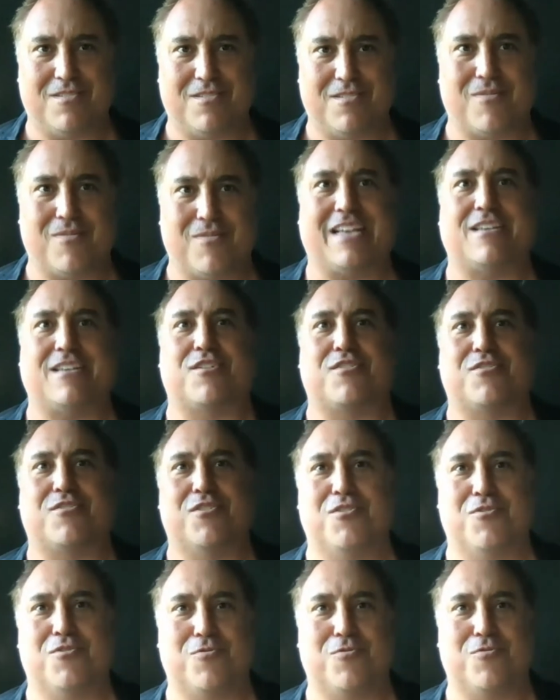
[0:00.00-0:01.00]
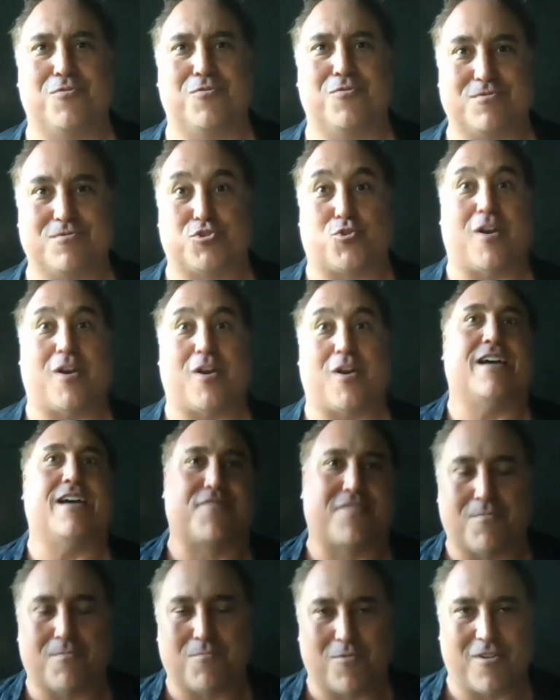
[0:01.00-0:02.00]
you know you had to go
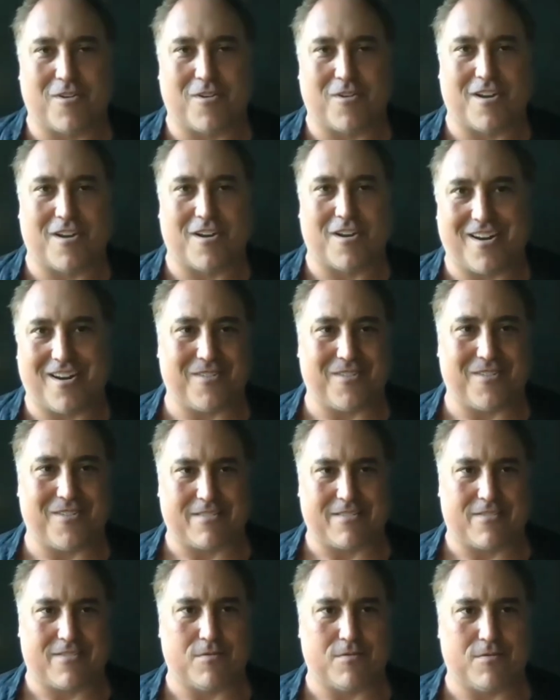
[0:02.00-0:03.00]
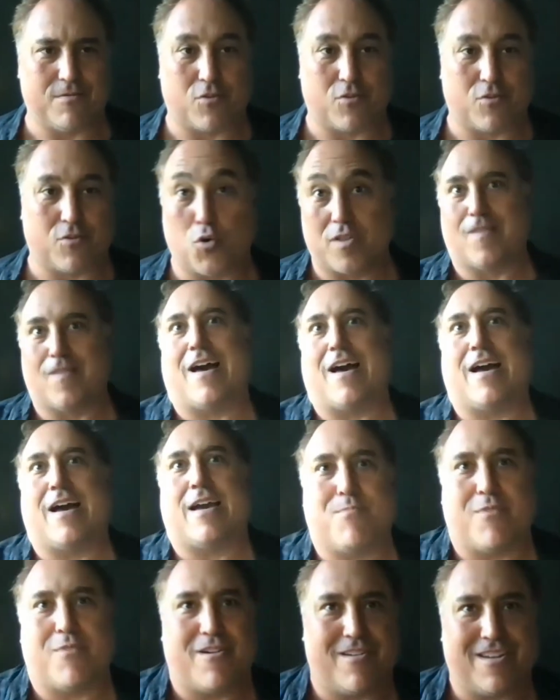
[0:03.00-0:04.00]
drive somewhere you had to go to the
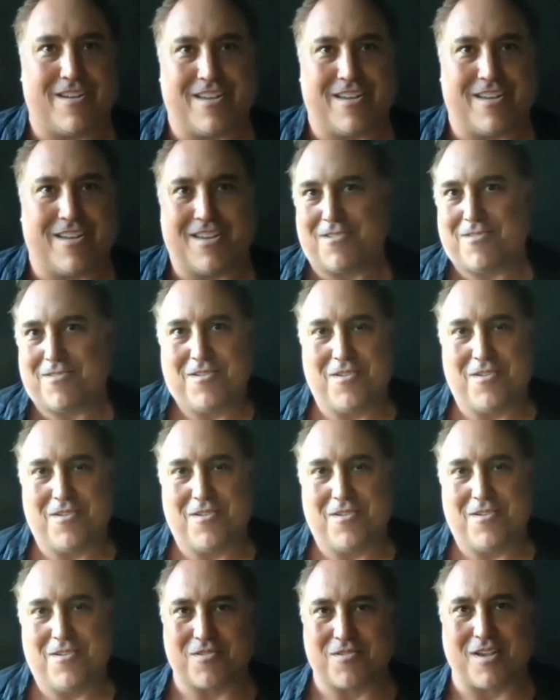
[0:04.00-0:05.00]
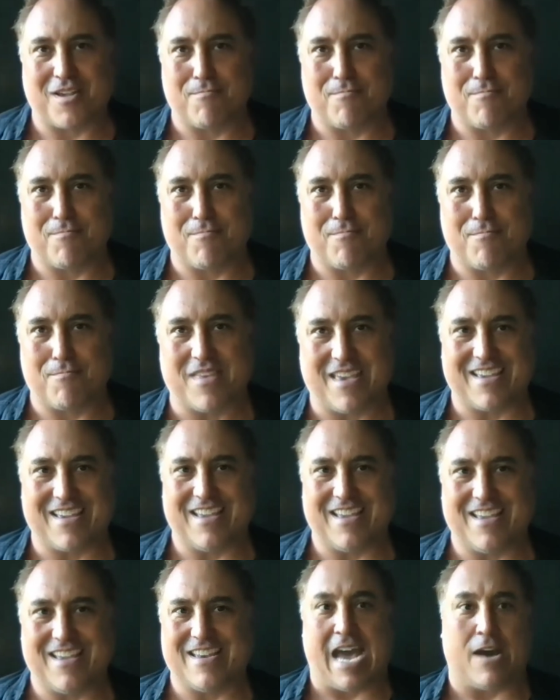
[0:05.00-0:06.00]
library or
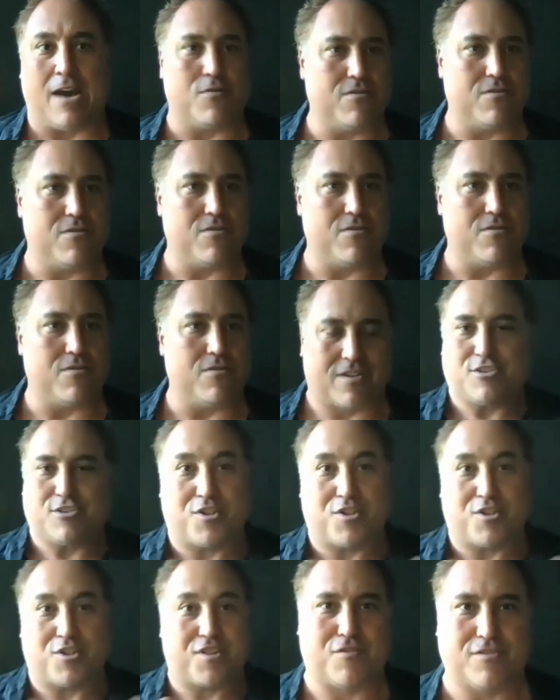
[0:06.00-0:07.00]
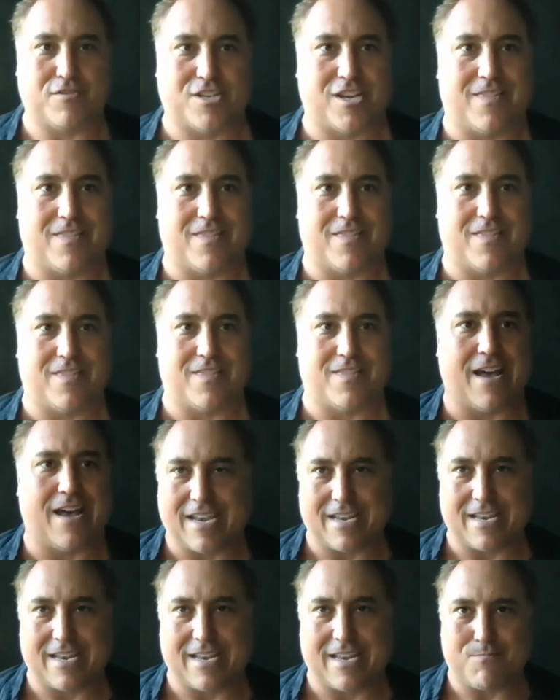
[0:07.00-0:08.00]
something now you can like just search
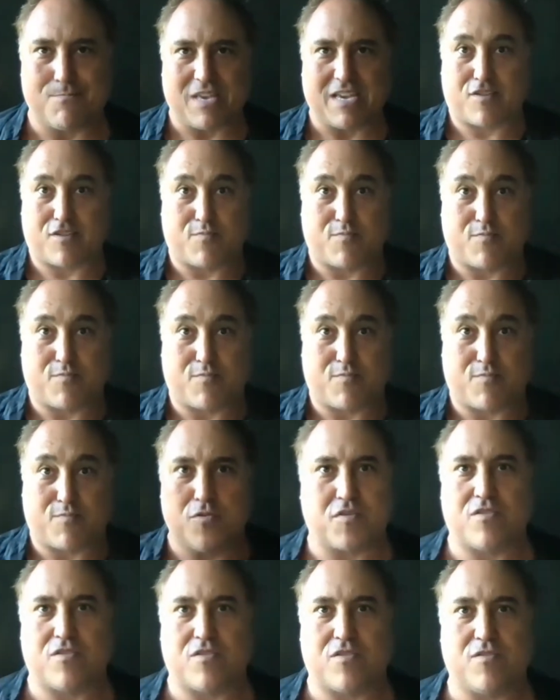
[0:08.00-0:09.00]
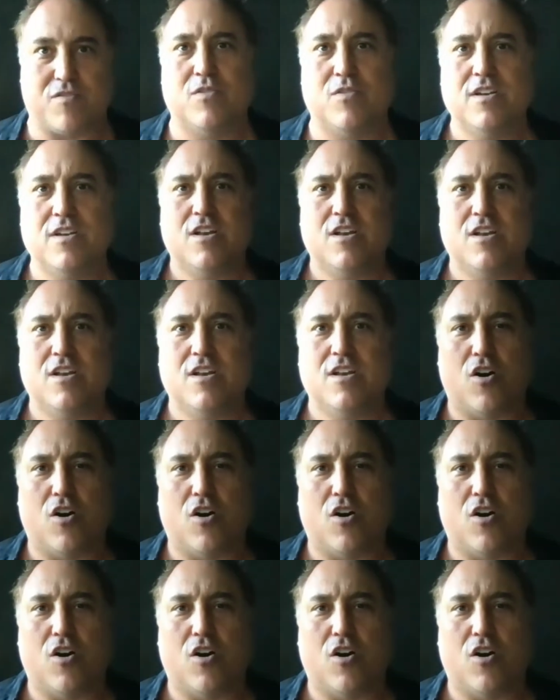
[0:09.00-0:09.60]
online and be exposed to